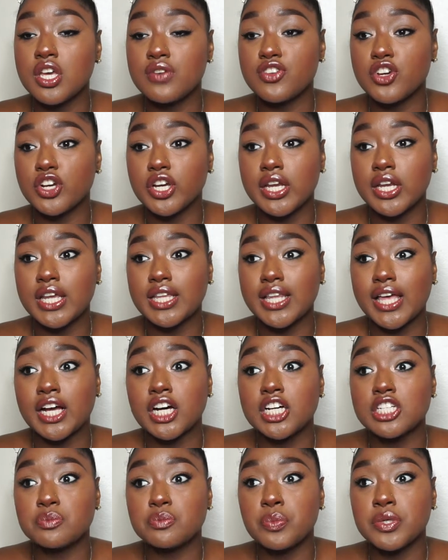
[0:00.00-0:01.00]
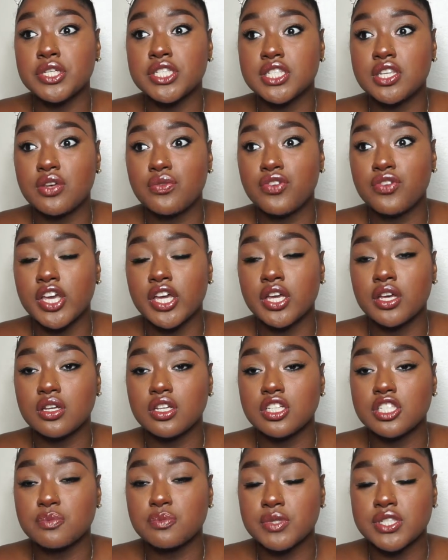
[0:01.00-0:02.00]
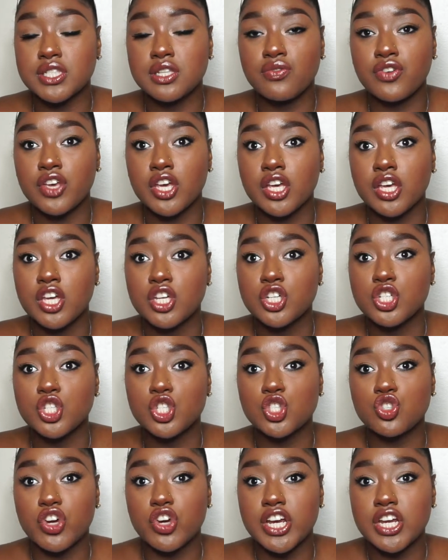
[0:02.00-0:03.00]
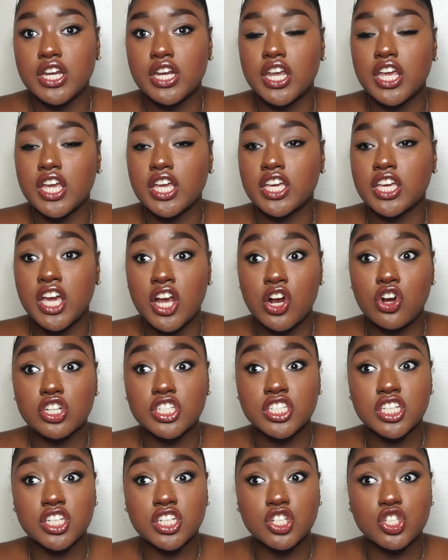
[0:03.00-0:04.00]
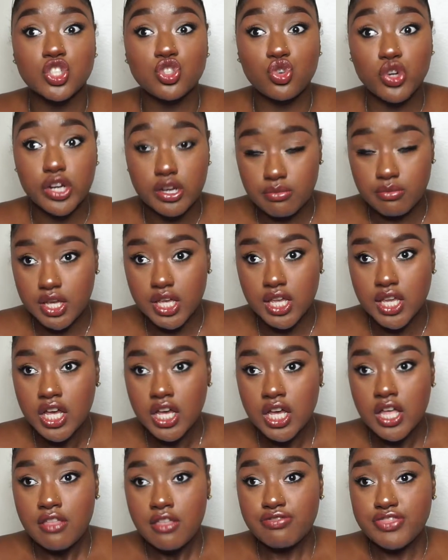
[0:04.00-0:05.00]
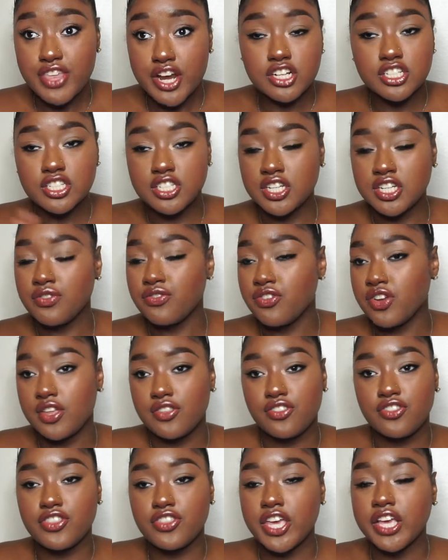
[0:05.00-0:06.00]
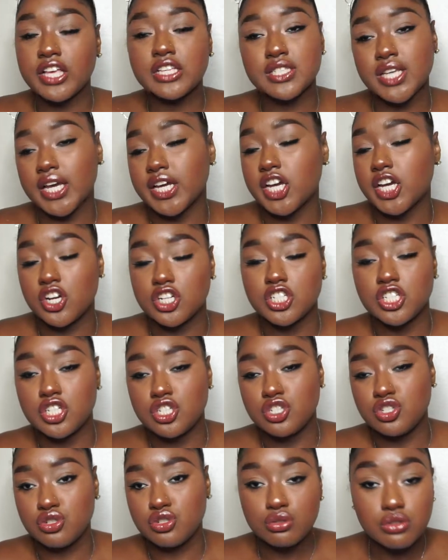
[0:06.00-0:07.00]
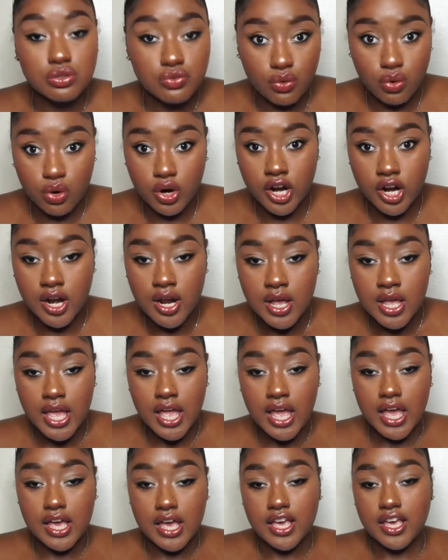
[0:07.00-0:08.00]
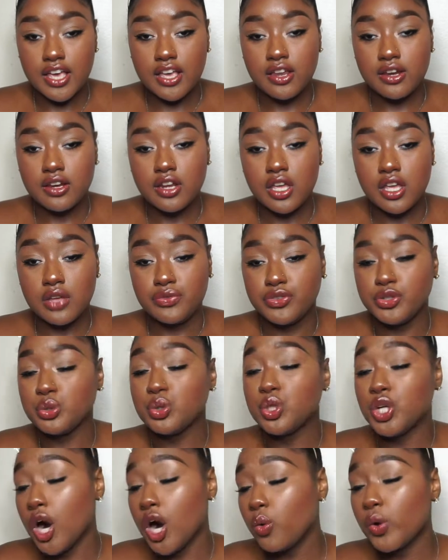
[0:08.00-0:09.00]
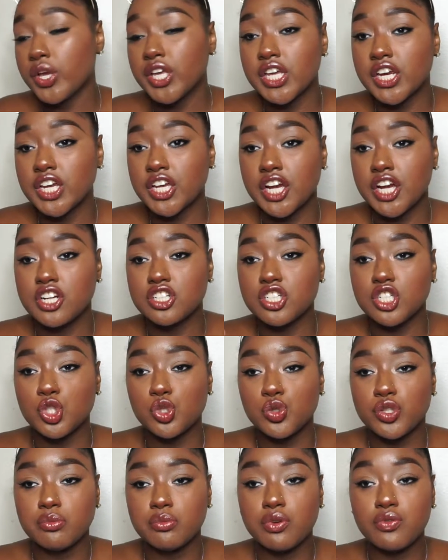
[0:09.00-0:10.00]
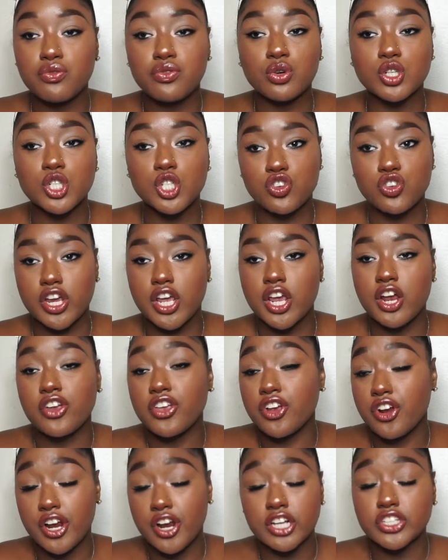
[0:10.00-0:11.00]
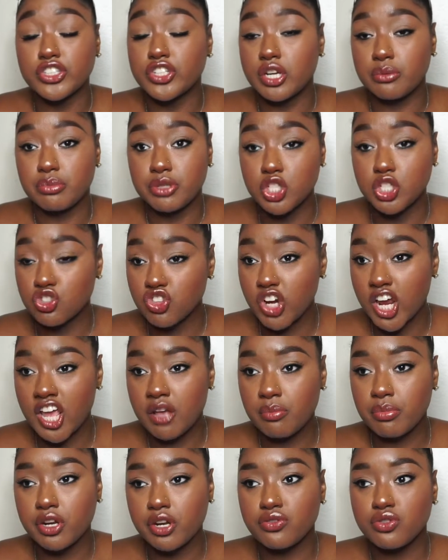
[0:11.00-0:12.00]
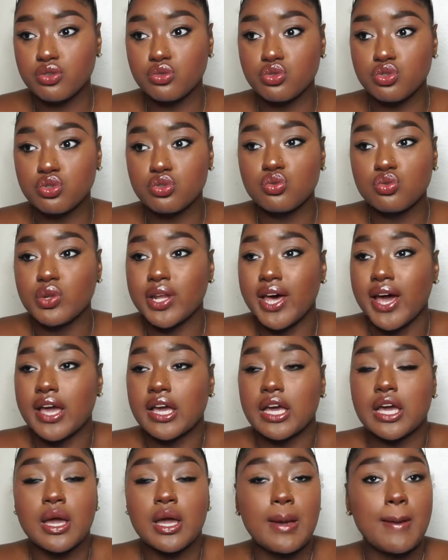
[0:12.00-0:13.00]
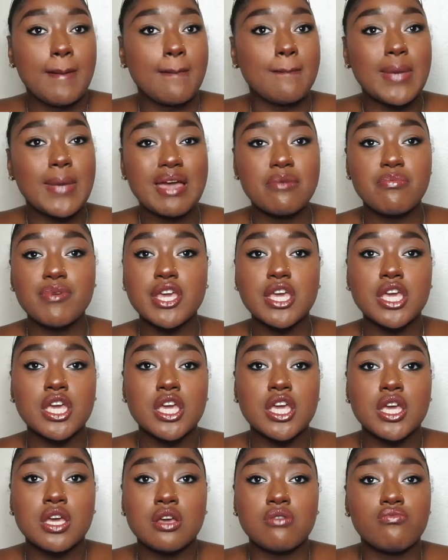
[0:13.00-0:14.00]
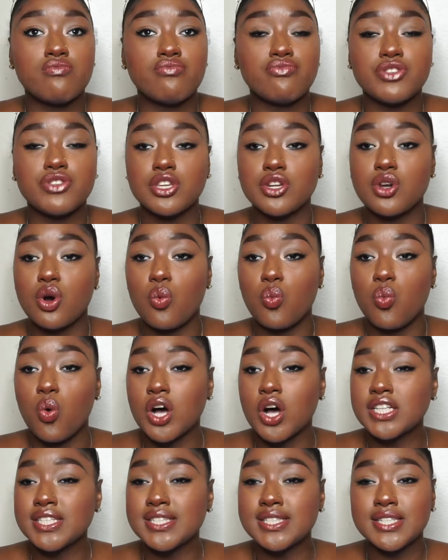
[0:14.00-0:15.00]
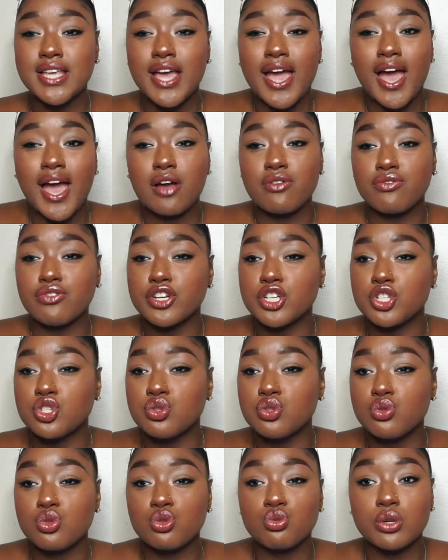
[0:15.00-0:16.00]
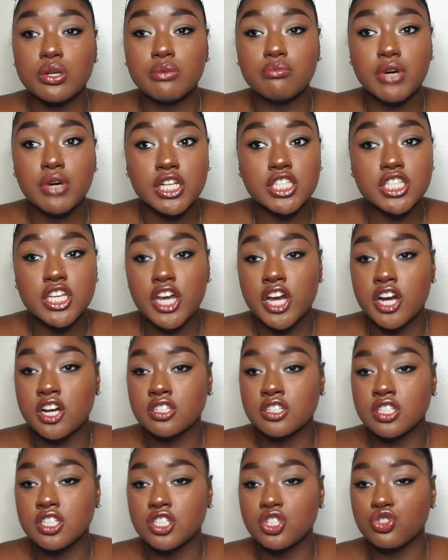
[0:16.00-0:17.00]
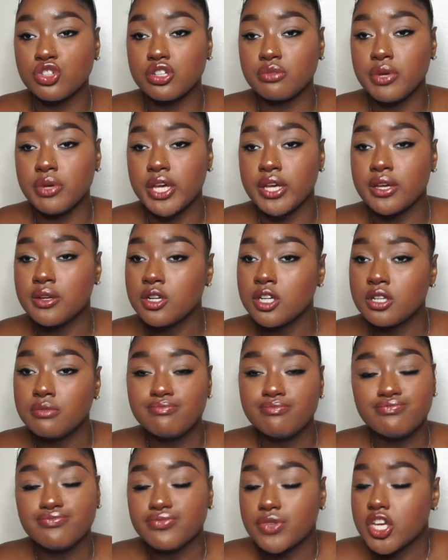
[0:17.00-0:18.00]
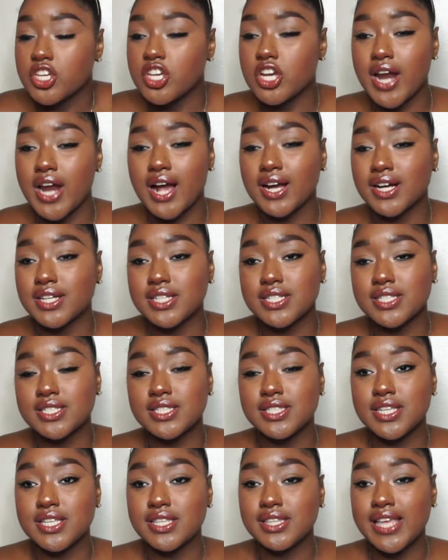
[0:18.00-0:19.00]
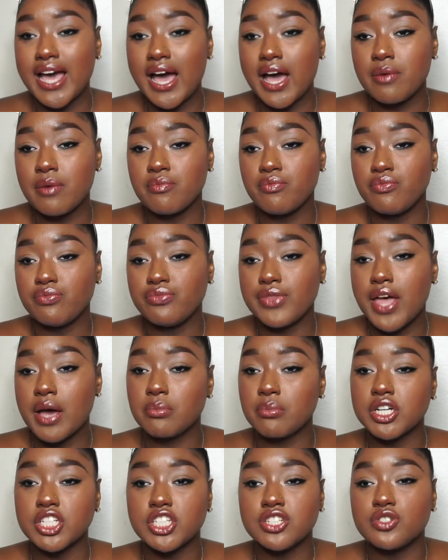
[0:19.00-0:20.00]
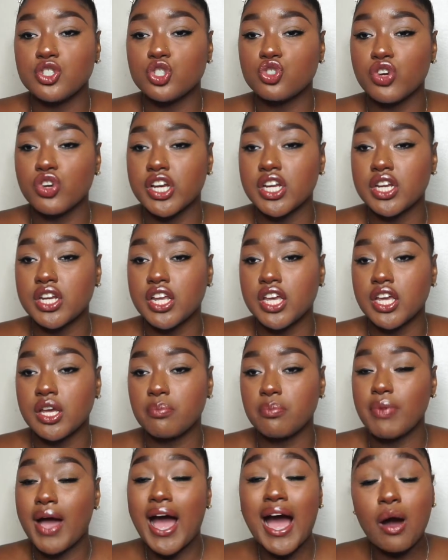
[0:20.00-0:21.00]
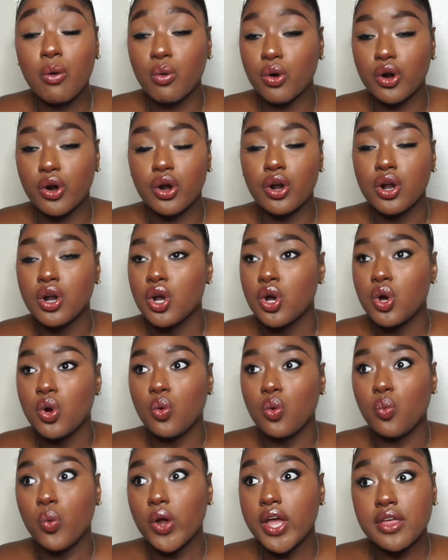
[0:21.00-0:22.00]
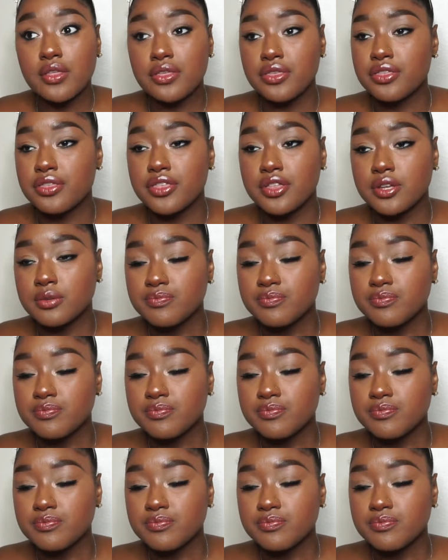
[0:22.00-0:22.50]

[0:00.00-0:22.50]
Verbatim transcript: if you're getting like a specific, a specific straightening keratin treatment. There's different things that keratin is used for. And if you go and get a keratin treatment for straight hair, your hair is gonna be straight. But if you do like maybe, you know, once every two, three months a keratin treatment, you're not gonna see that that much straightening power with